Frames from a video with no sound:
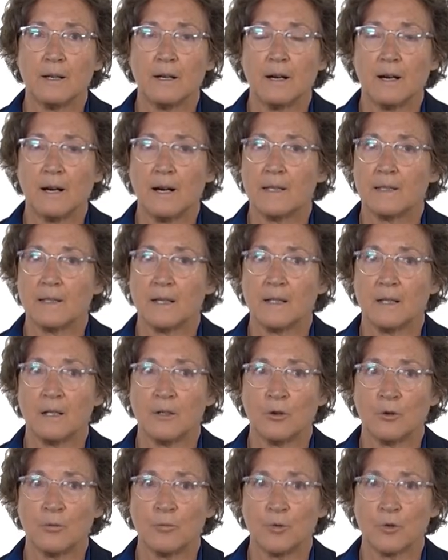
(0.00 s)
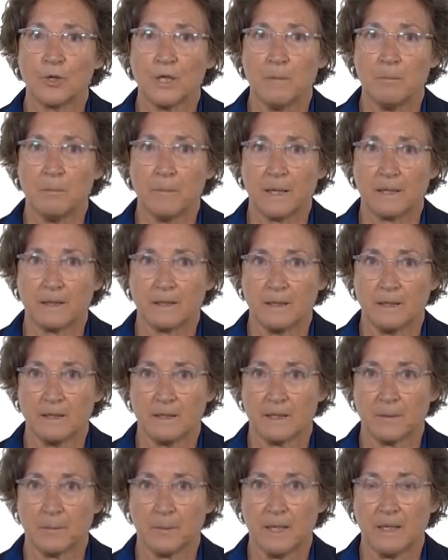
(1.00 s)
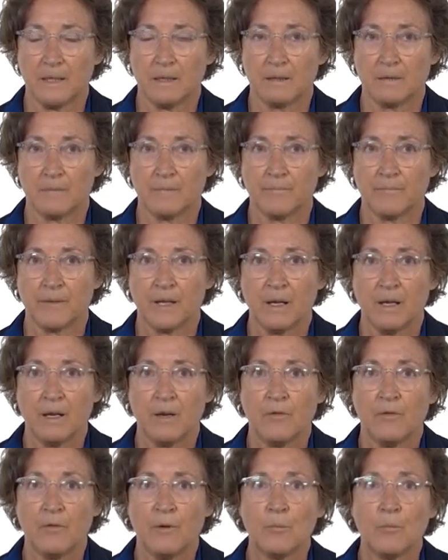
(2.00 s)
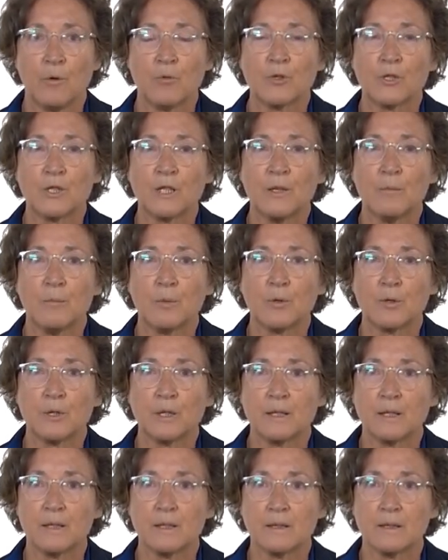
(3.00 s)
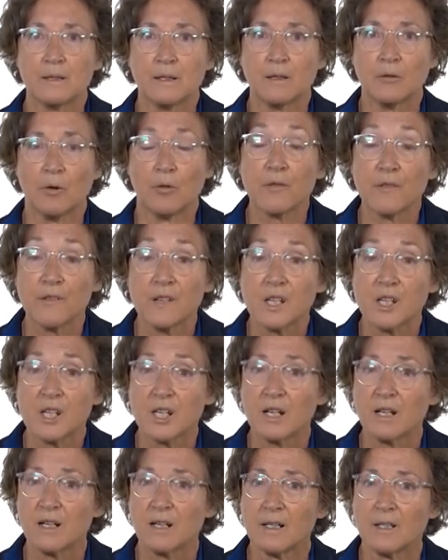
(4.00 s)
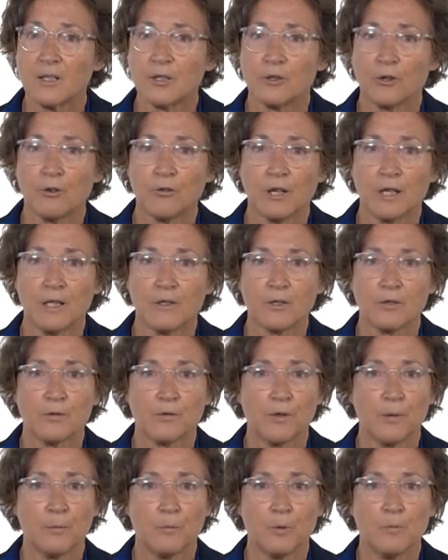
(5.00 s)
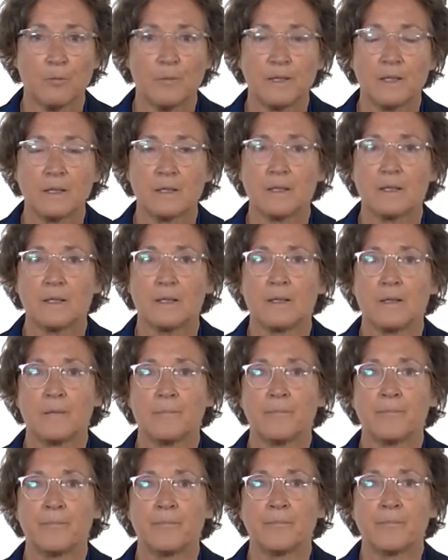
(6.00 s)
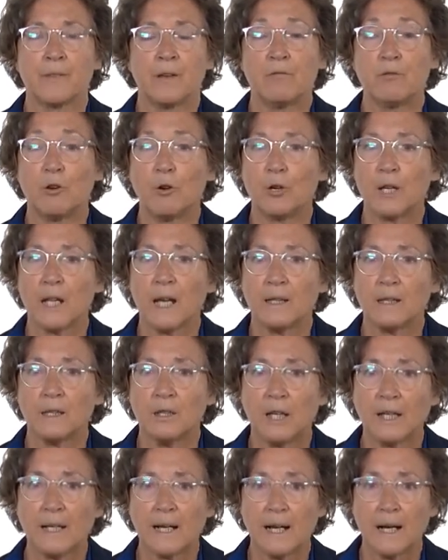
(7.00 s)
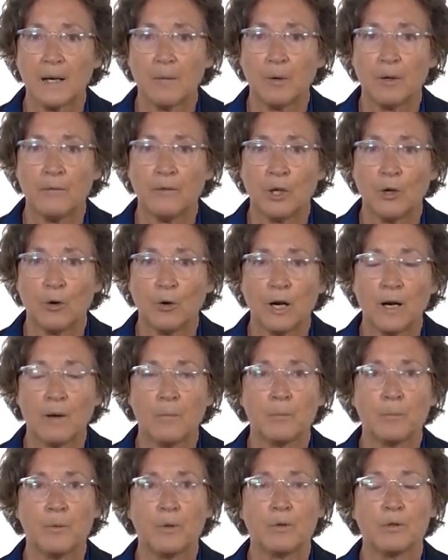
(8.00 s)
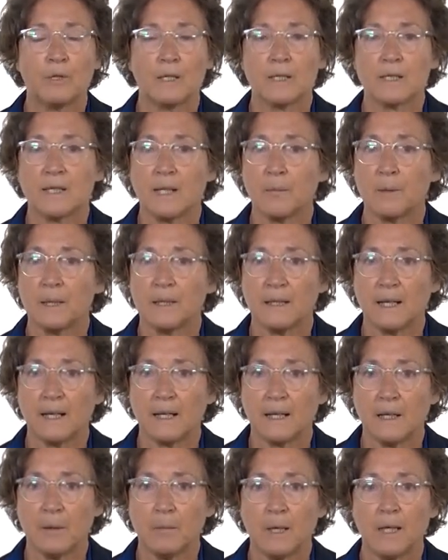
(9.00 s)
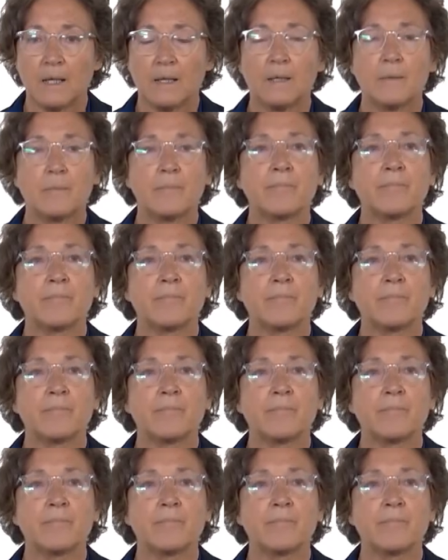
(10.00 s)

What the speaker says: had an enormous impact in Spain. The most important official historians of the moment, Florian de Ocampo, Esteban de Garibay,